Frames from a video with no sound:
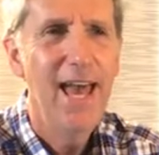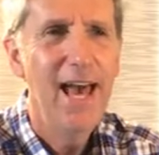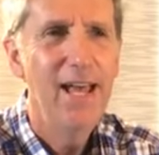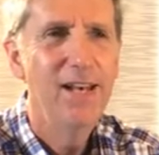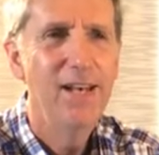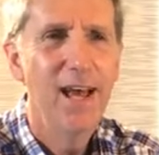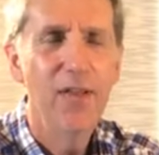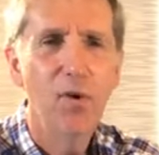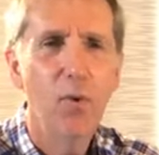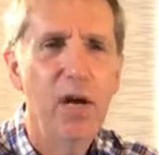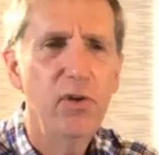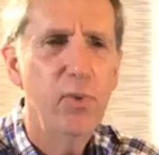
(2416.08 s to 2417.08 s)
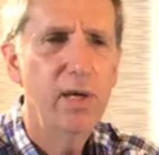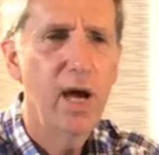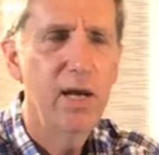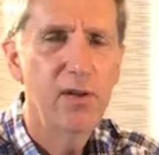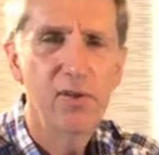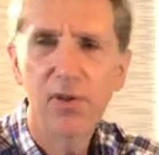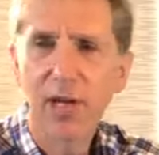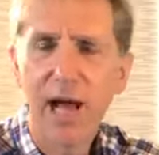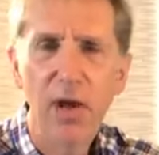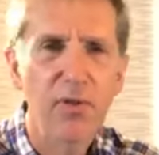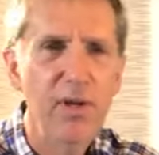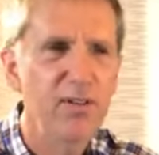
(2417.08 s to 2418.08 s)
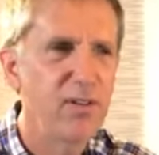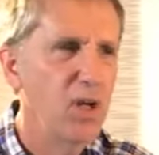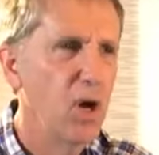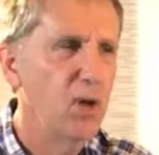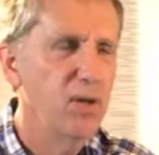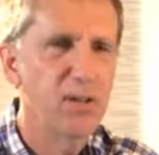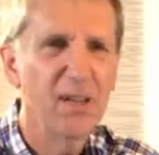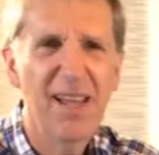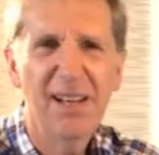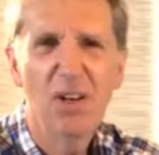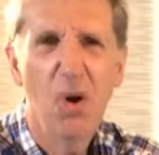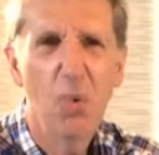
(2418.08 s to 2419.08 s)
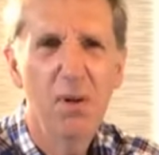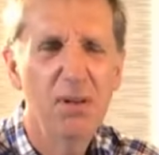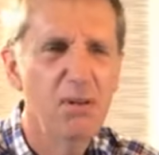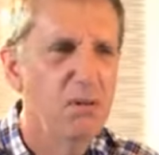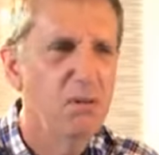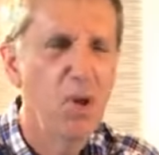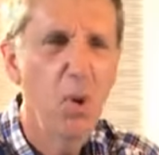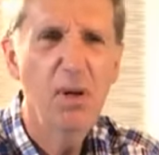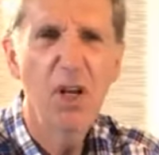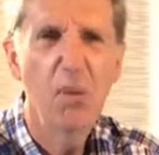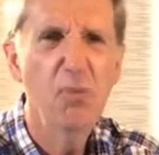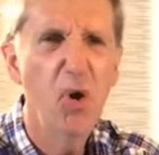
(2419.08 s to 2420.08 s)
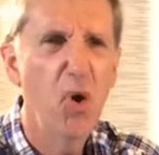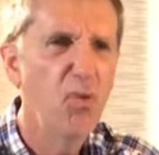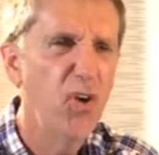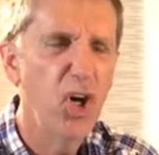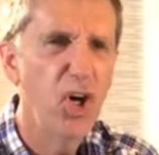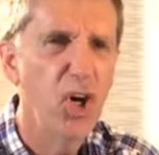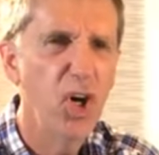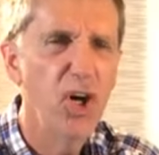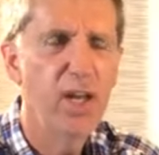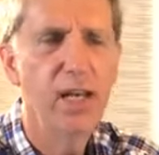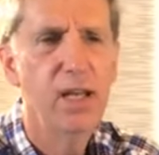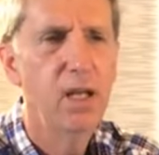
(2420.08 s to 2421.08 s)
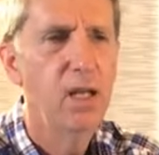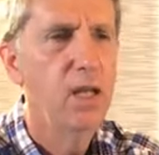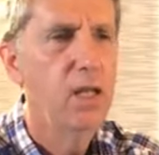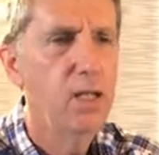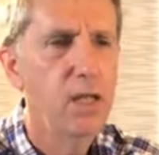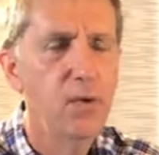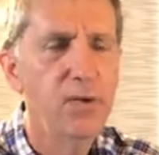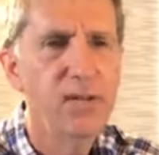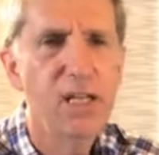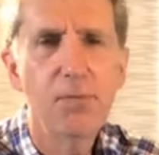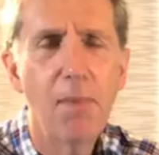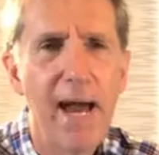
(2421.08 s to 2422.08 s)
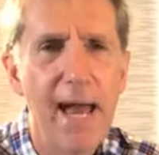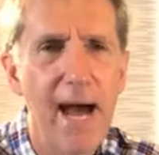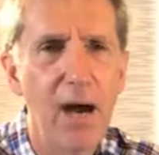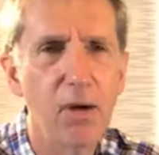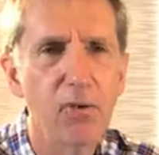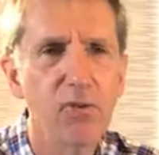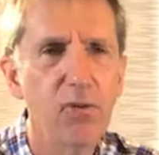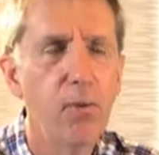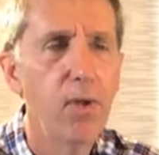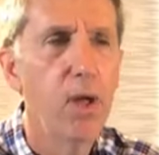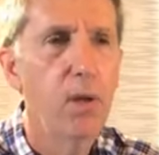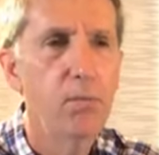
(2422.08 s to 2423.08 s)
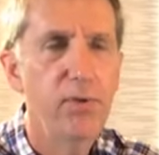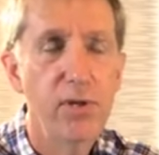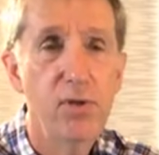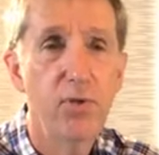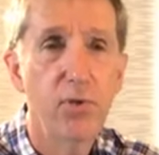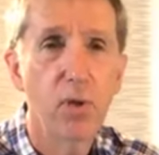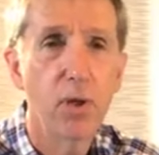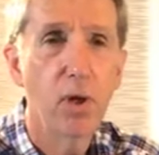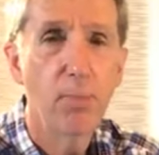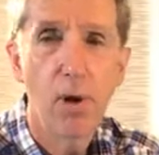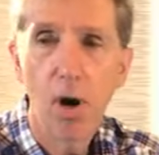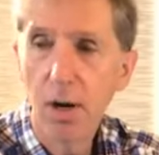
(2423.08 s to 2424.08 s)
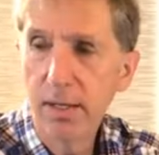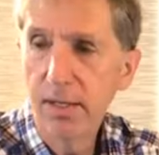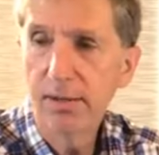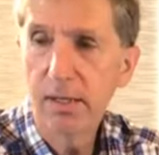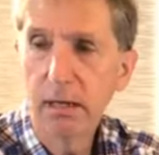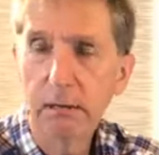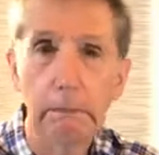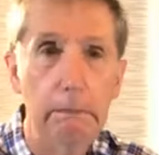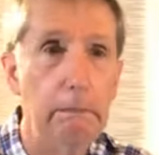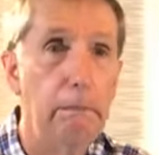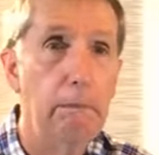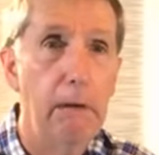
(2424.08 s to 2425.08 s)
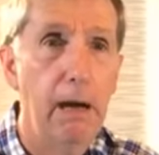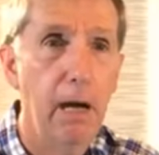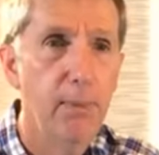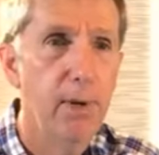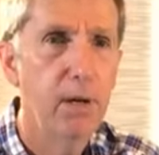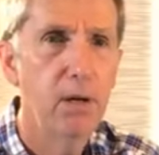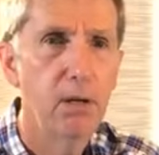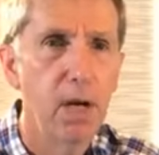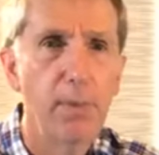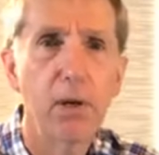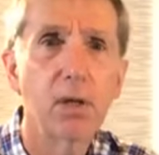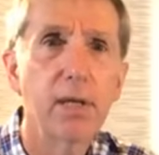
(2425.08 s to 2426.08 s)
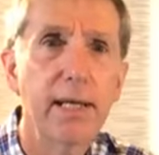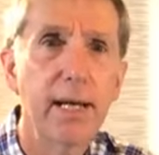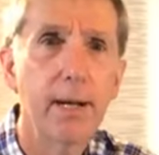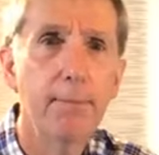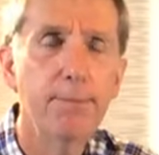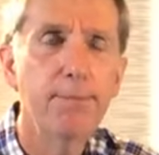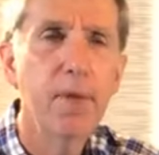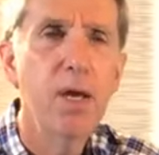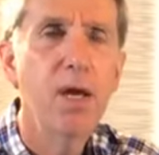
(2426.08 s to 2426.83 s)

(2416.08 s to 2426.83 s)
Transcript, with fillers: And otherwise, we kind of just allow things to go because it's like no one, no one comes over and you know sees my house. But then you throw a little party. It's like, oh wow, I better, I better clean up.